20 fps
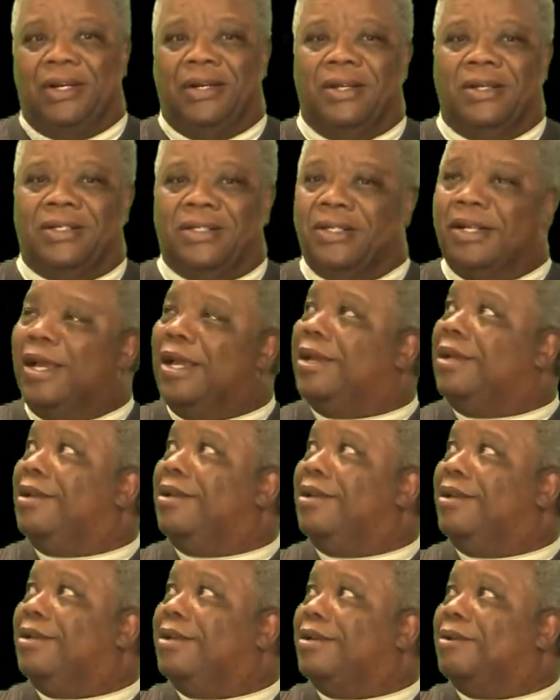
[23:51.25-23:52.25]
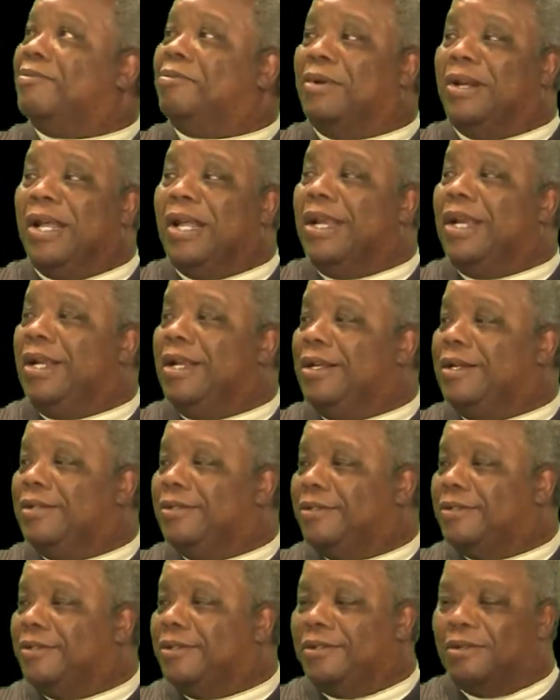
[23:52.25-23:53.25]
It's not the
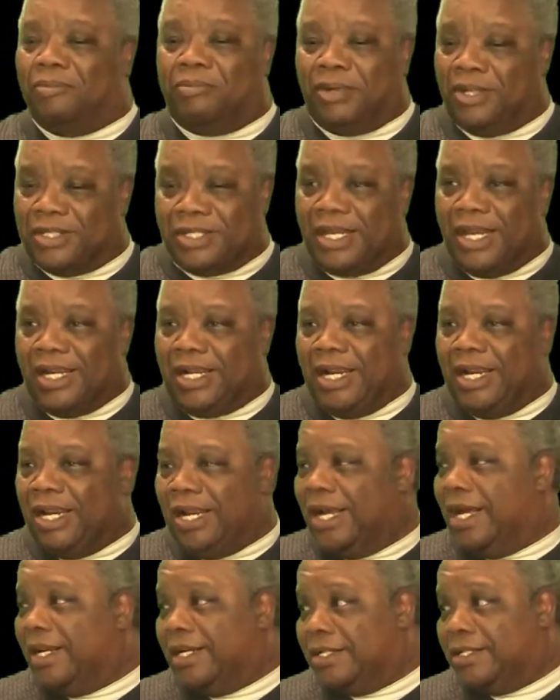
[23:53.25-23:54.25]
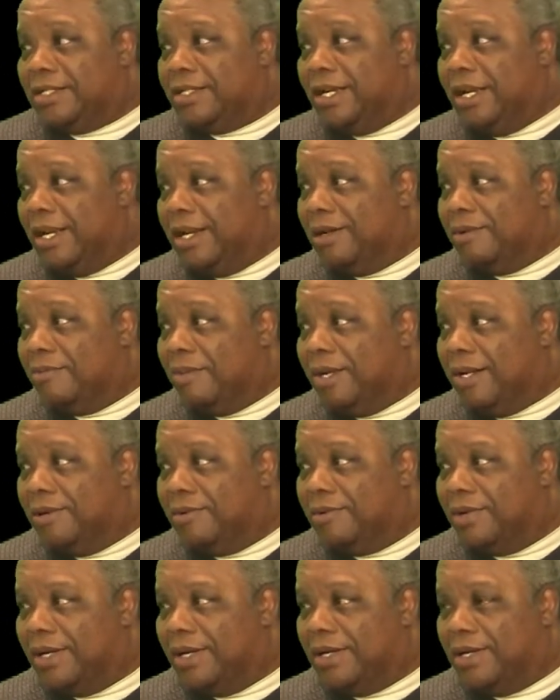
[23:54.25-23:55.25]
planes, and plus I can't hardly stand them
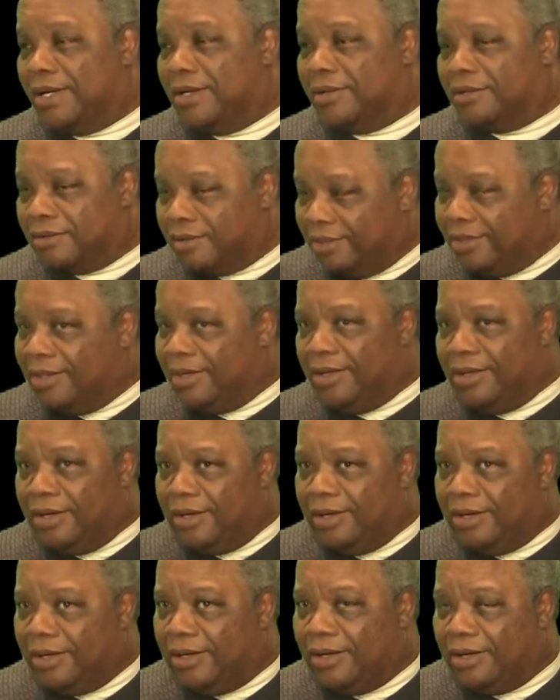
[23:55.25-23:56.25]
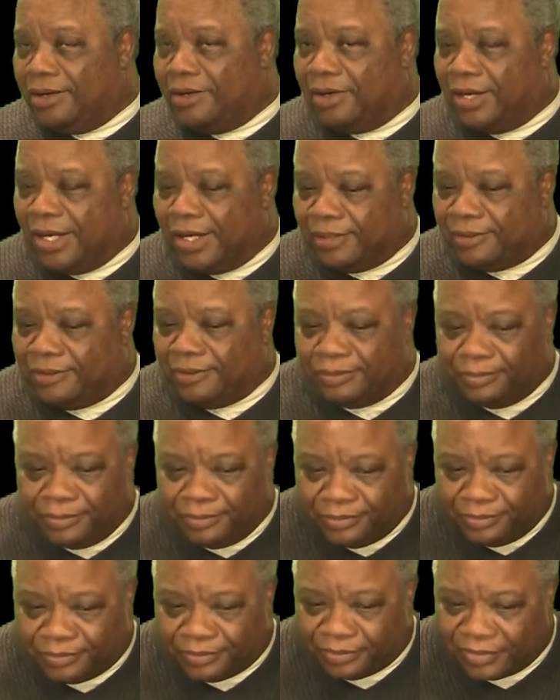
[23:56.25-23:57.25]
anyway because,
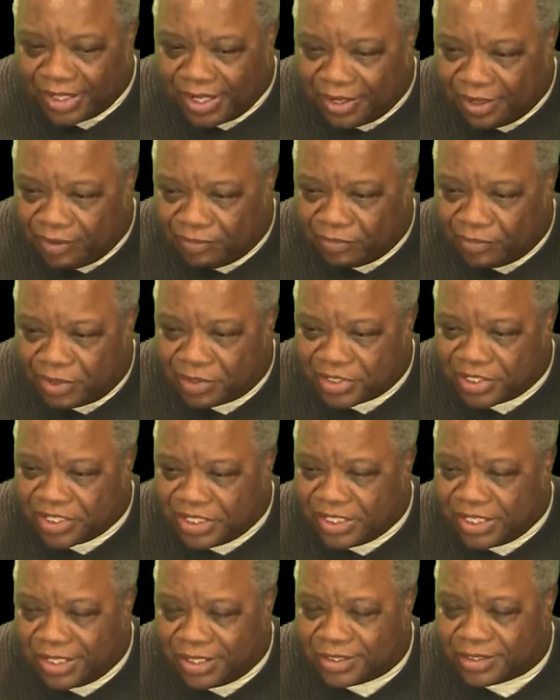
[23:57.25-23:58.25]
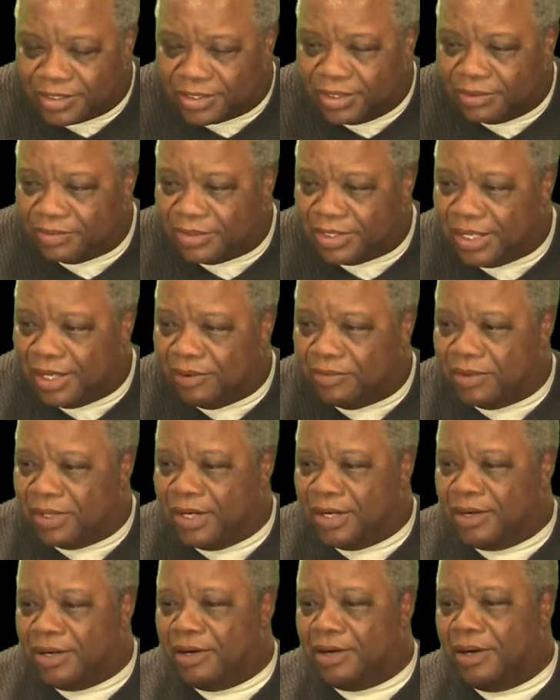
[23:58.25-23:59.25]
I want to duck sometime when I
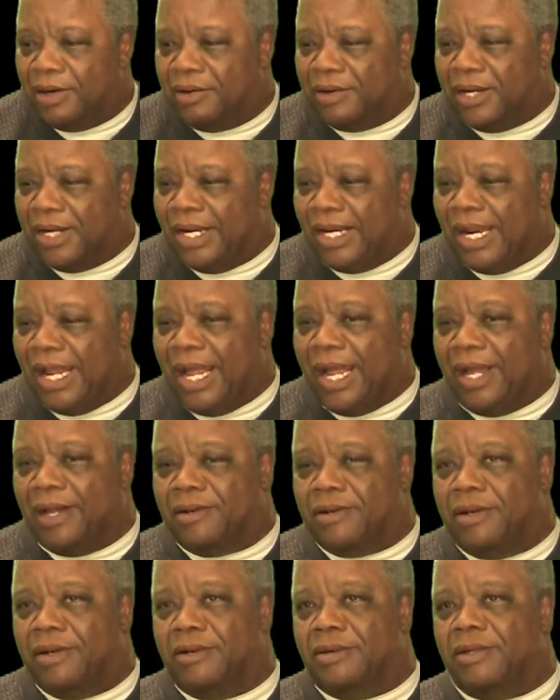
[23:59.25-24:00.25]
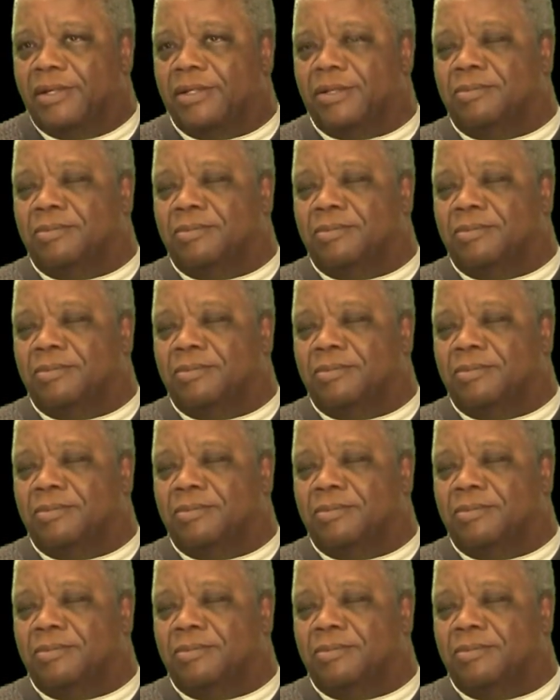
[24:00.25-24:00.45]
hear all that loud noise,